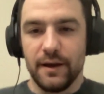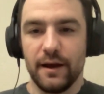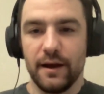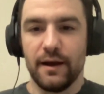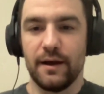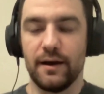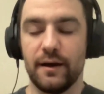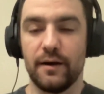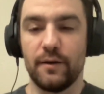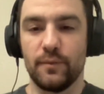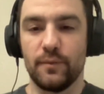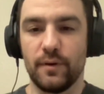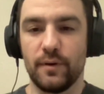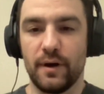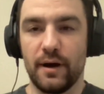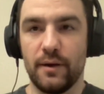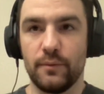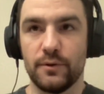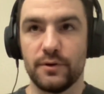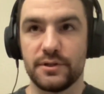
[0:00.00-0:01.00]
uh,
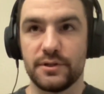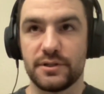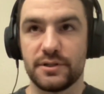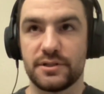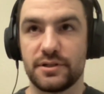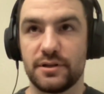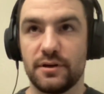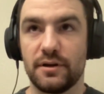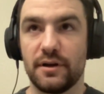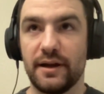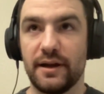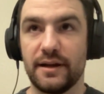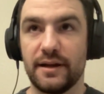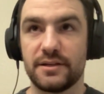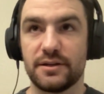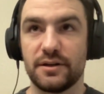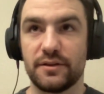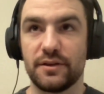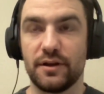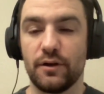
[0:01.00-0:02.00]
I was, I guess,
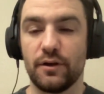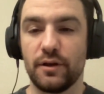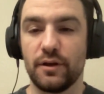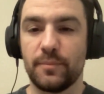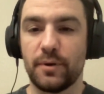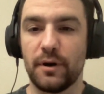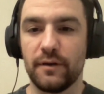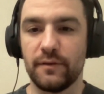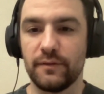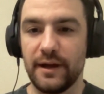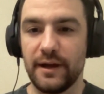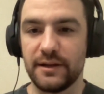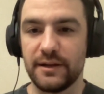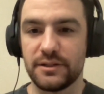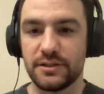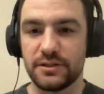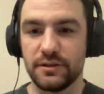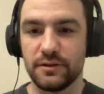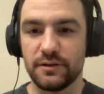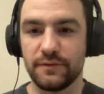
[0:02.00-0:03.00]
at the early part of
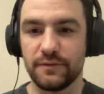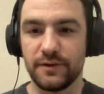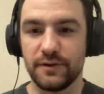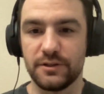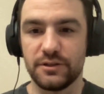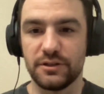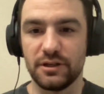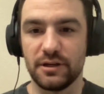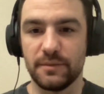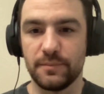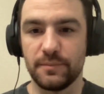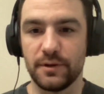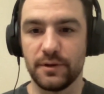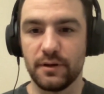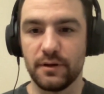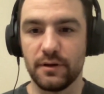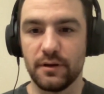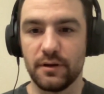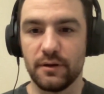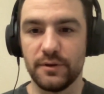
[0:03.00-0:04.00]
last year, finishing up
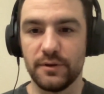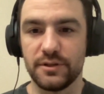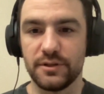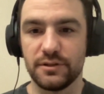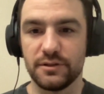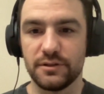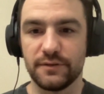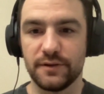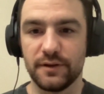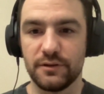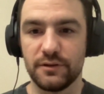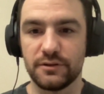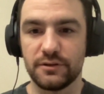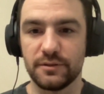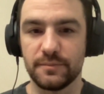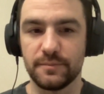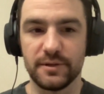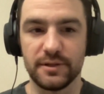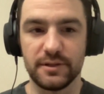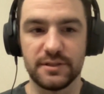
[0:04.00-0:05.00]
a, a research
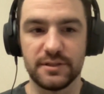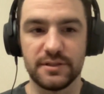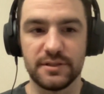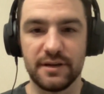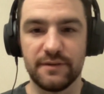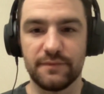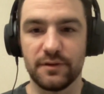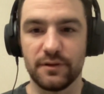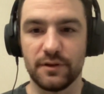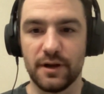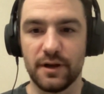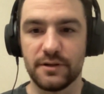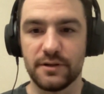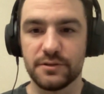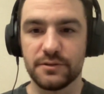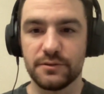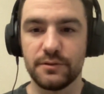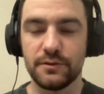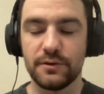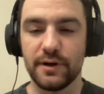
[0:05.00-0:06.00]
fellowship at Stanford Law
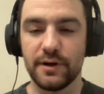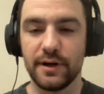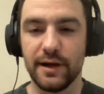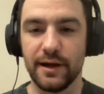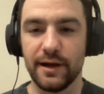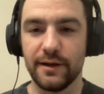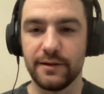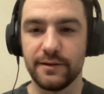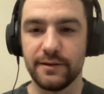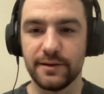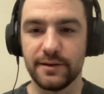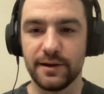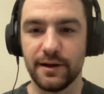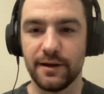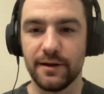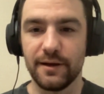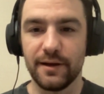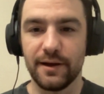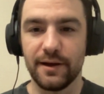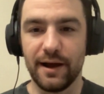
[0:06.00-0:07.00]
School, and
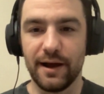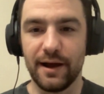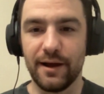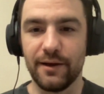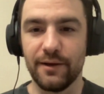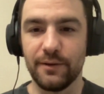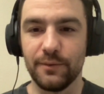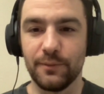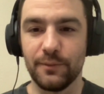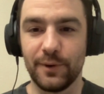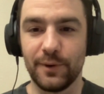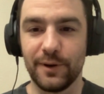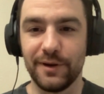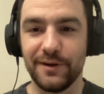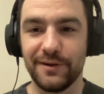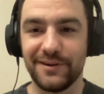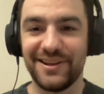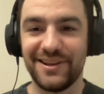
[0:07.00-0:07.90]
uh, I wanted